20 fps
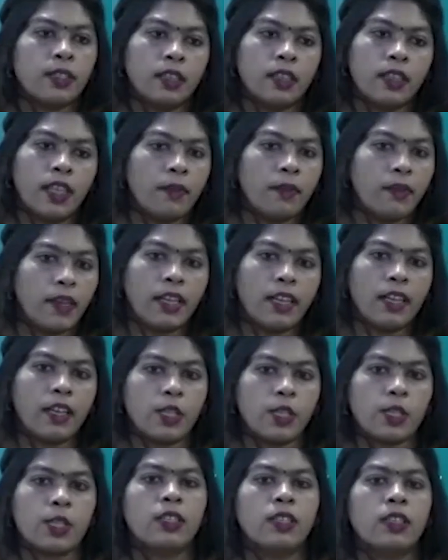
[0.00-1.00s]
They are very
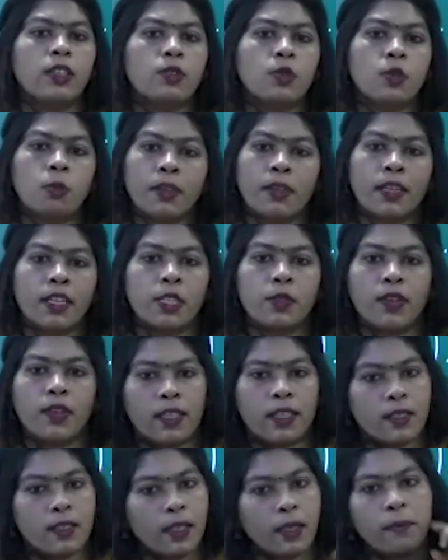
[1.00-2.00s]
rich, super rich, we
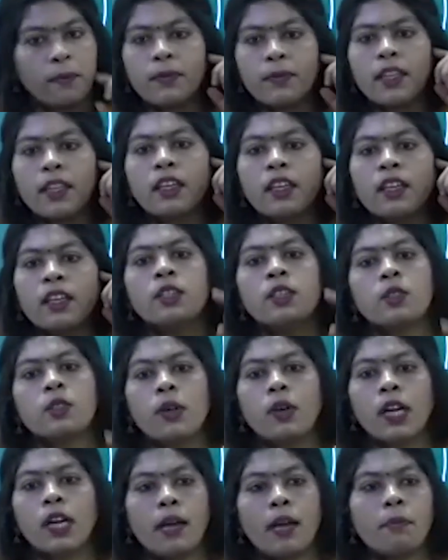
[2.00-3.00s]
can say. So
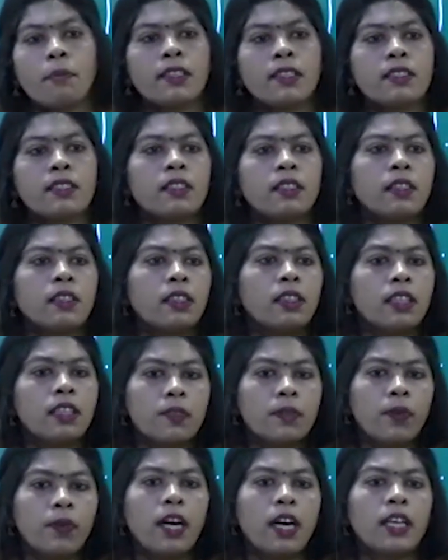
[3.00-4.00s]
what happens?
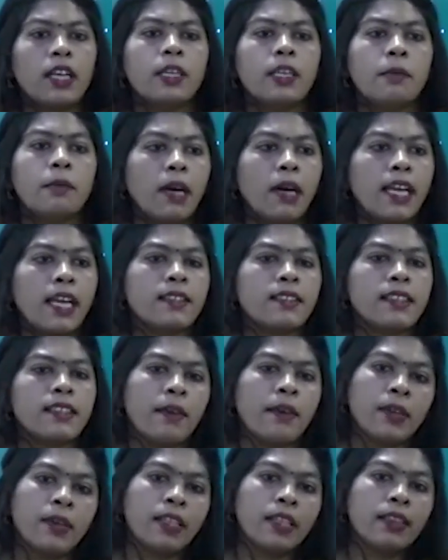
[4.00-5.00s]
This father buys
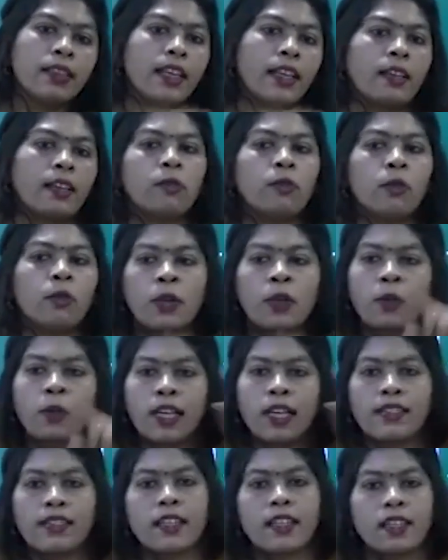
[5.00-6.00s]
everything, one and
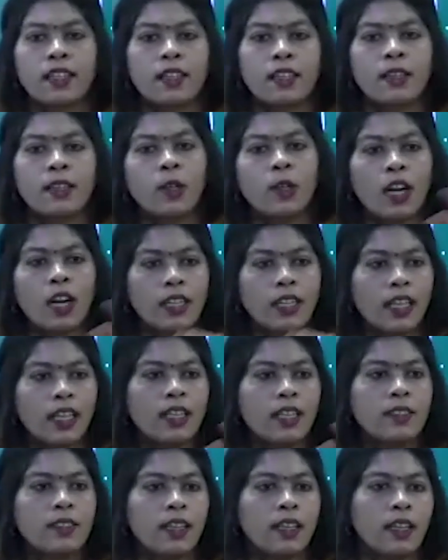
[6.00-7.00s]
only son, daughter
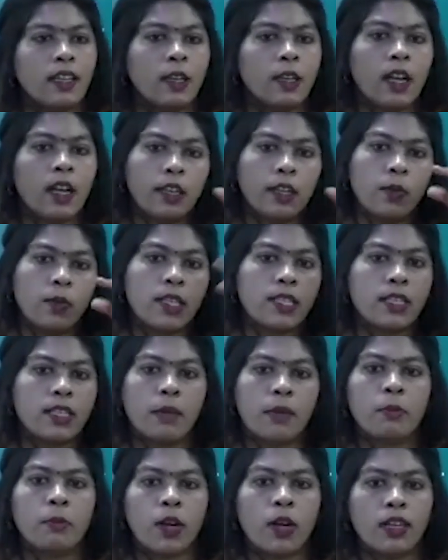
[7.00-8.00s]
and son. Daughter was in
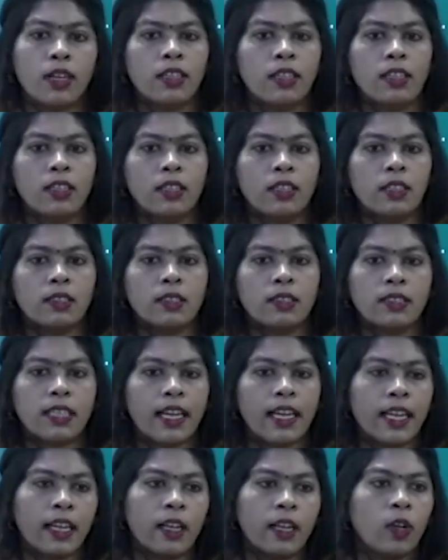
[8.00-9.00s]
abroad,
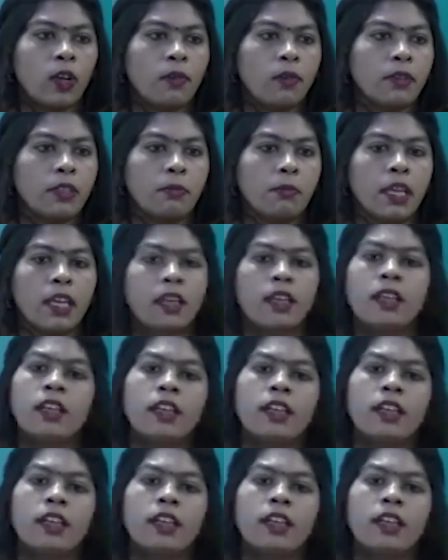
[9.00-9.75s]
studying along with me.